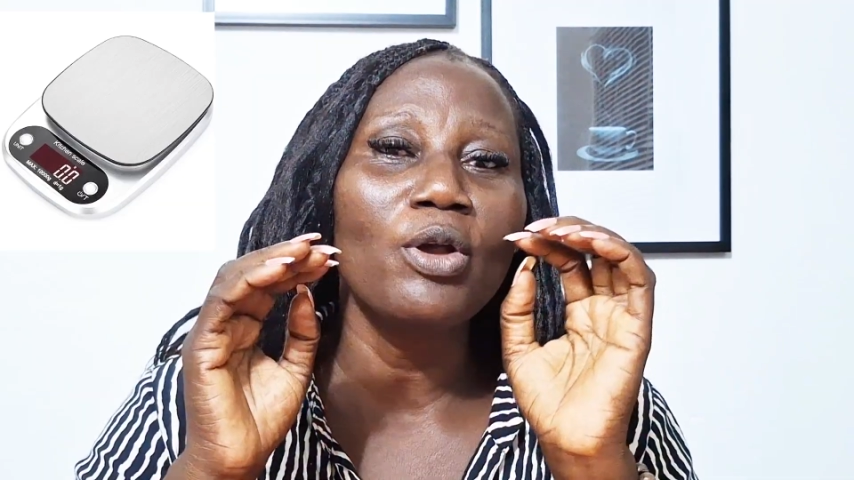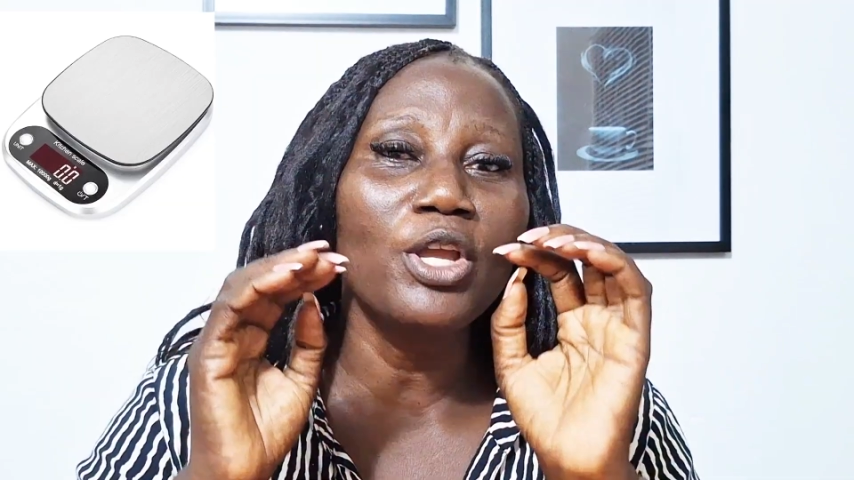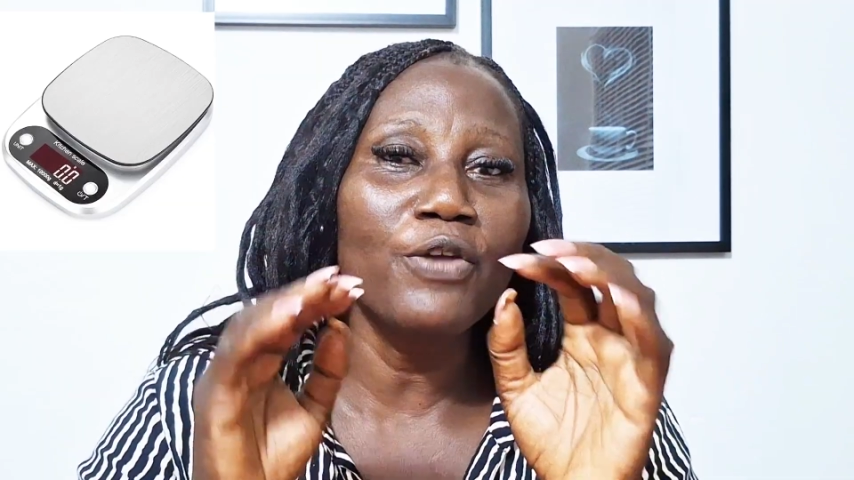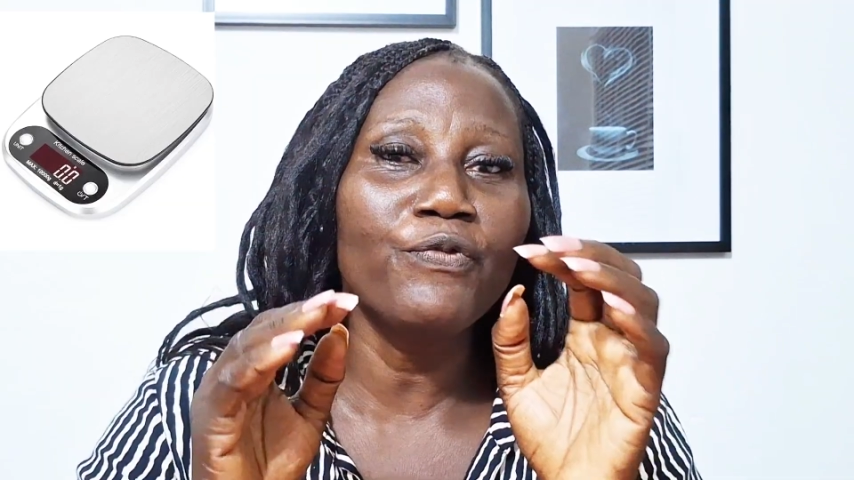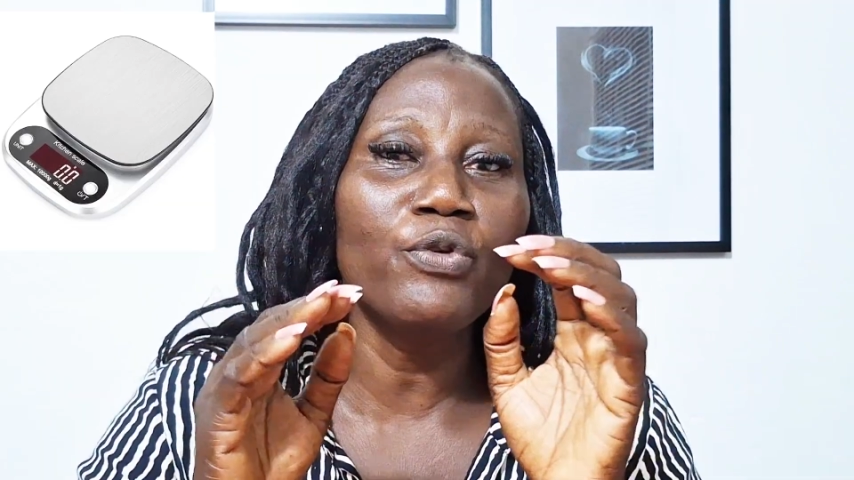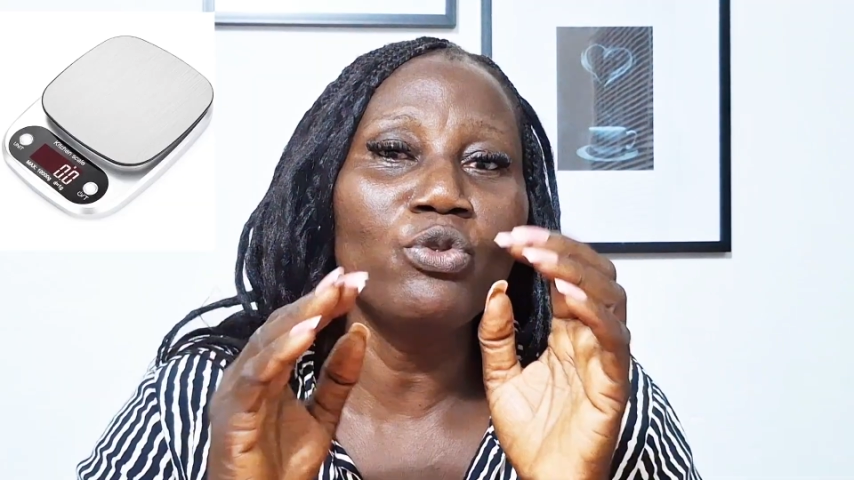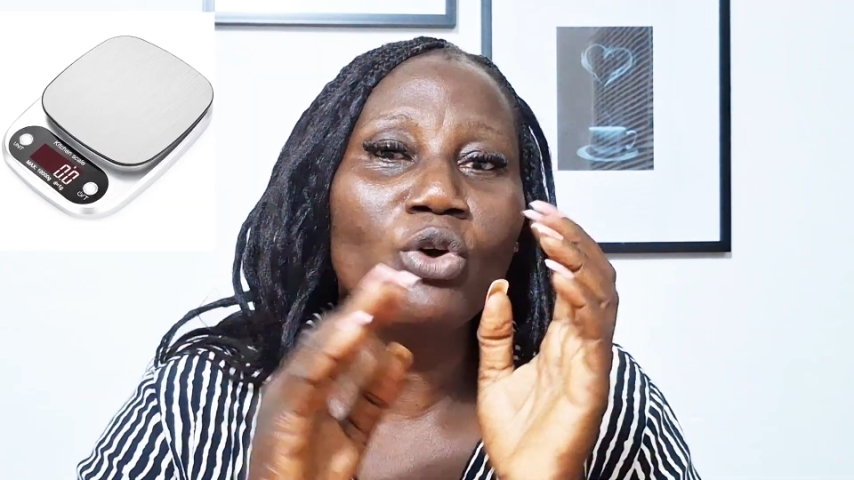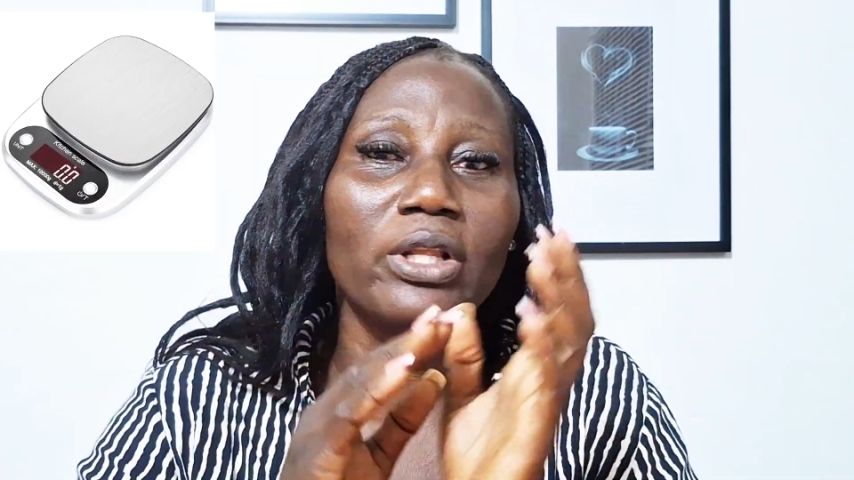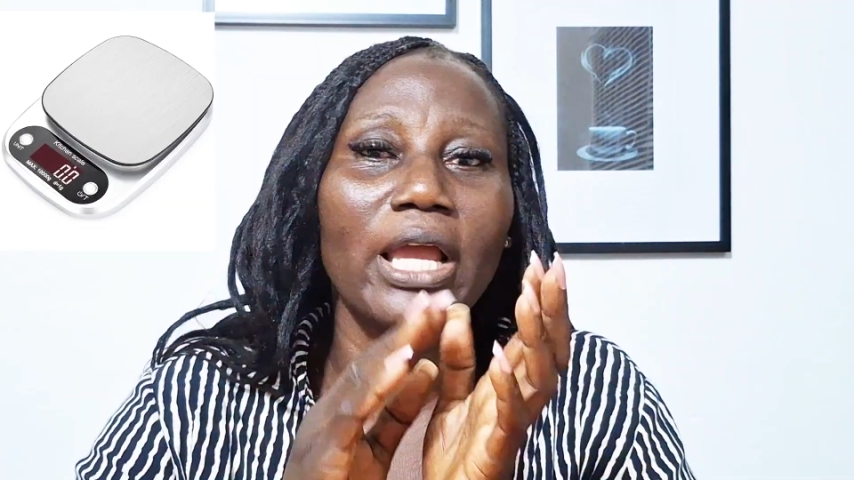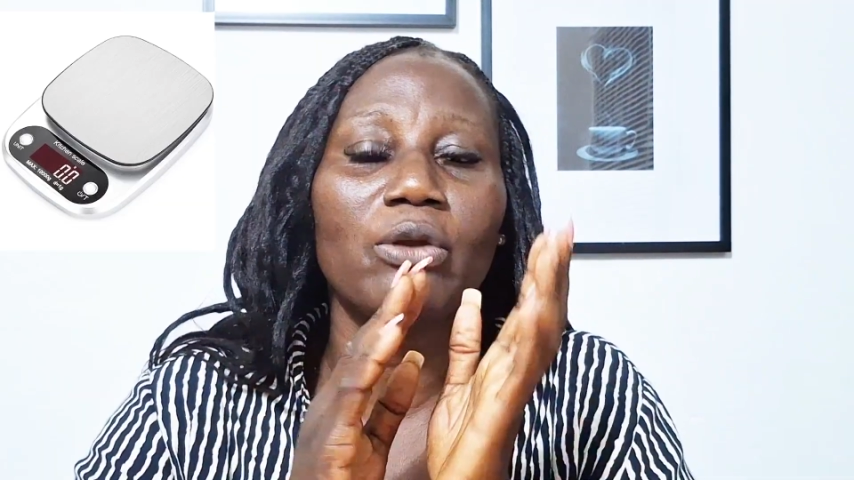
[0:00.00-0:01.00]
If you
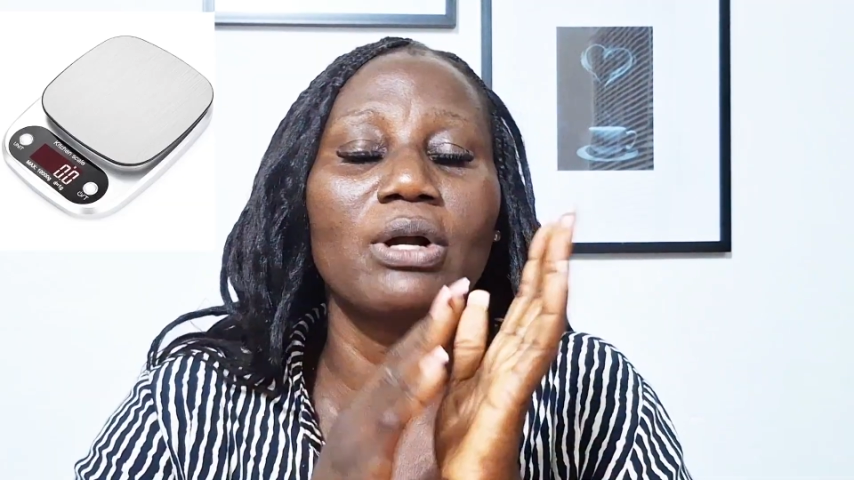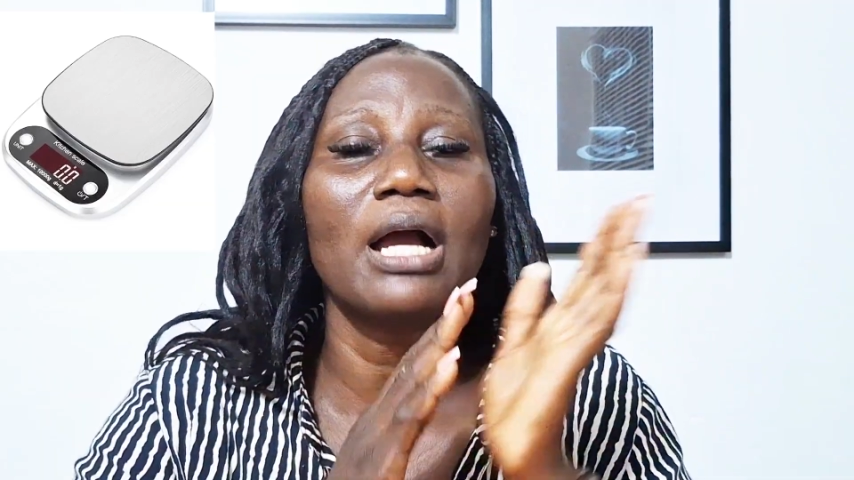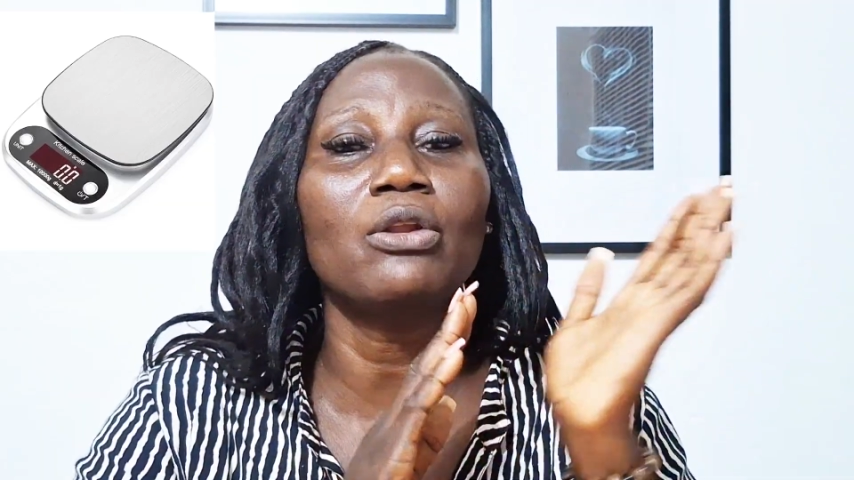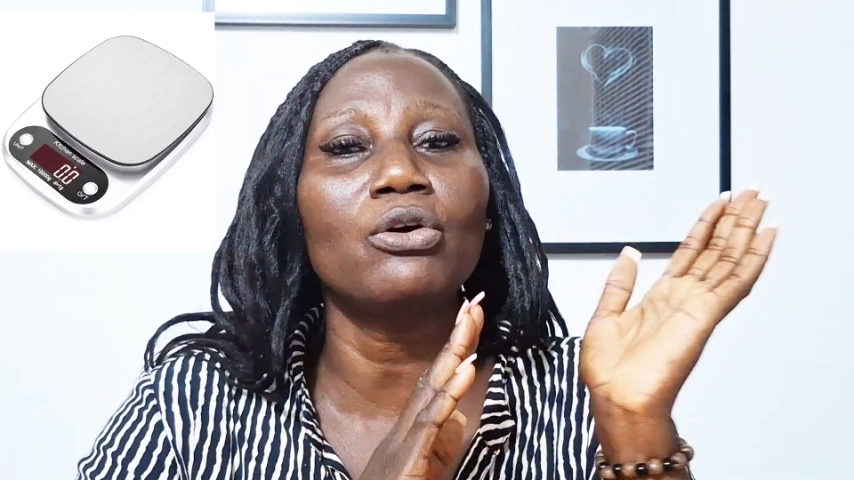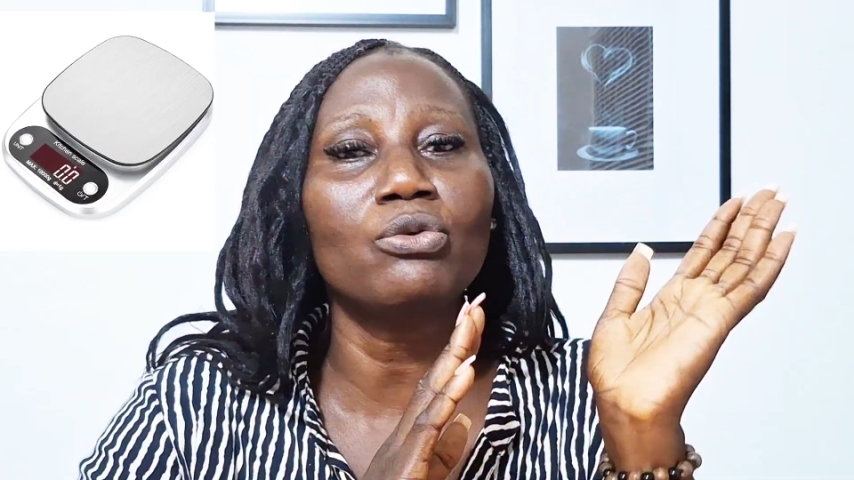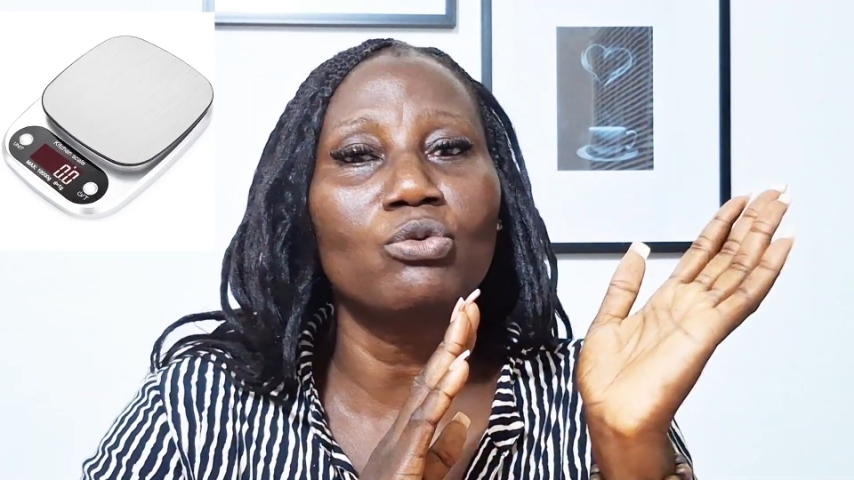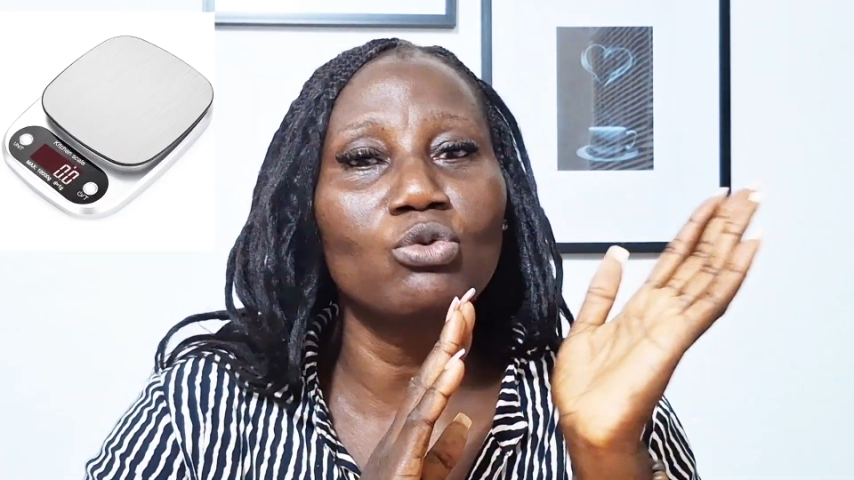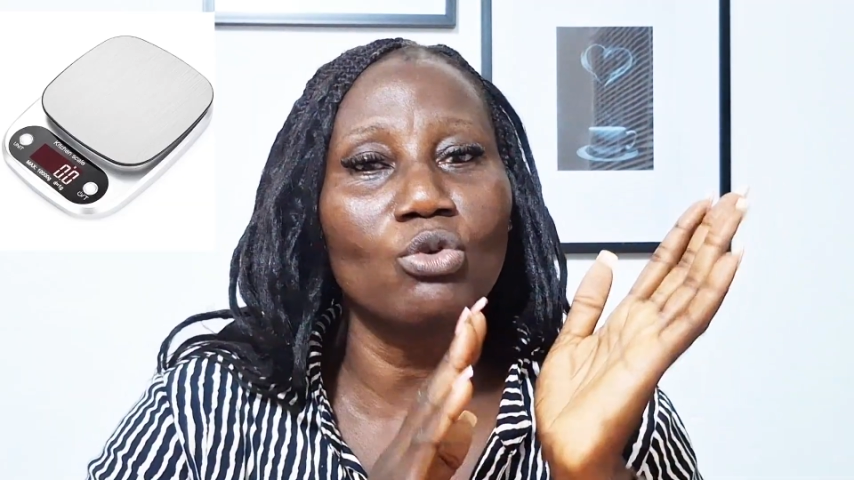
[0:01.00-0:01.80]
know that you cannot